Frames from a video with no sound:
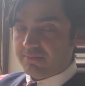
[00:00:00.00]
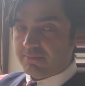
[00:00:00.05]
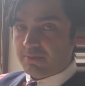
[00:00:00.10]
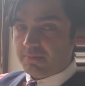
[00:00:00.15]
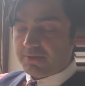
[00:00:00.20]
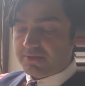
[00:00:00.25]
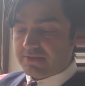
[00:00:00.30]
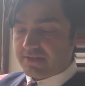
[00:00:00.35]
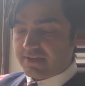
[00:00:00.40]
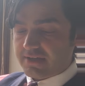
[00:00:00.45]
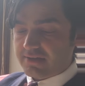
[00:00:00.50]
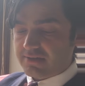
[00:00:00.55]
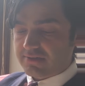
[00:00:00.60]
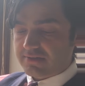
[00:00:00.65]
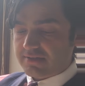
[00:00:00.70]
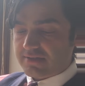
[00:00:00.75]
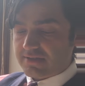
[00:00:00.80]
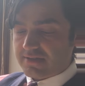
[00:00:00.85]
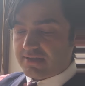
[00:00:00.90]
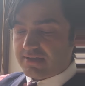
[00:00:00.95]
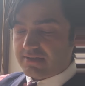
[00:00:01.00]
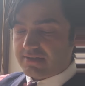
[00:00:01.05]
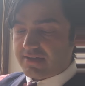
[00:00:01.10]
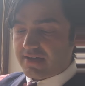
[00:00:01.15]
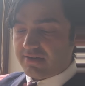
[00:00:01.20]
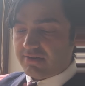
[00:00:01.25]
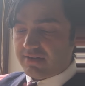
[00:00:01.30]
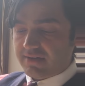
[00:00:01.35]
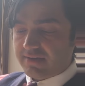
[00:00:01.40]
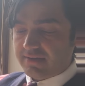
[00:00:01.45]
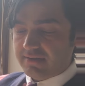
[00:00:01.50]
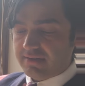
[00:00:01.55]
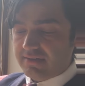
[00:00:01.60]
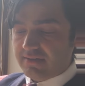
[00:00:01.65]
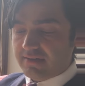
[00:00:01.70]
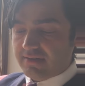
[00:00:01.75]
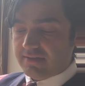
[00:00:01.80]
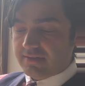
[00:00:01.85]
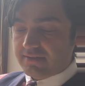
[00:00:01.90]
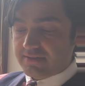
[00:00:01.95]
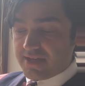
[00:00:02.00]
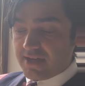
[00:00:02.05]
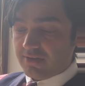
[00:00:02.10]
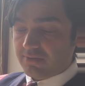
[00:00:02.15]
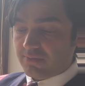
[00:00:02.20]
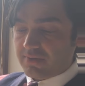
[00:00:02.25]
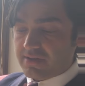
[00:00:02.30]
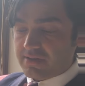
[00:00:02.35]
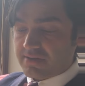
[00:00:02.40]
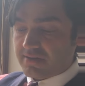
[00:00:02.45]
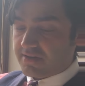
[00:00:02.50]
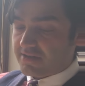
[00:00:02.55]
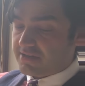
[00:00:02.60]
from the particular disease therein, dealt with